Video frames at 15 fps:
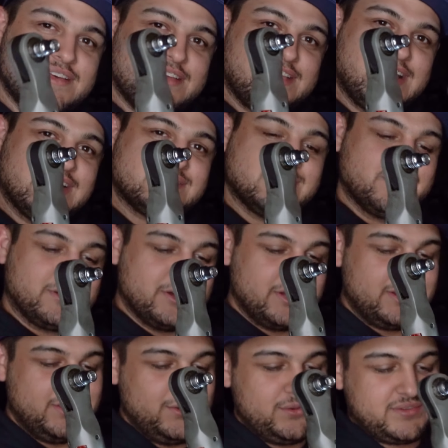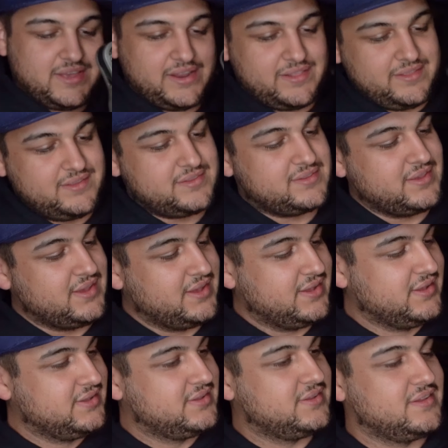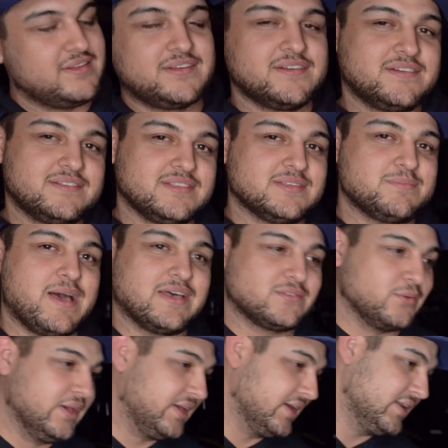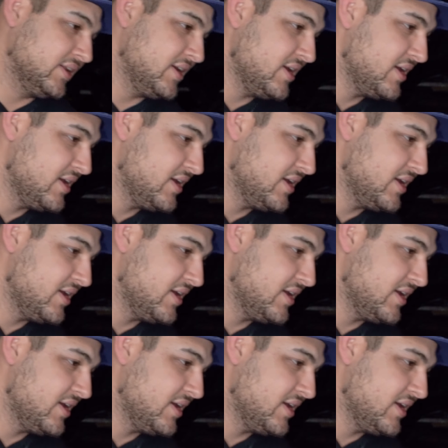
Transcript: Got some good use out of this this past weekend.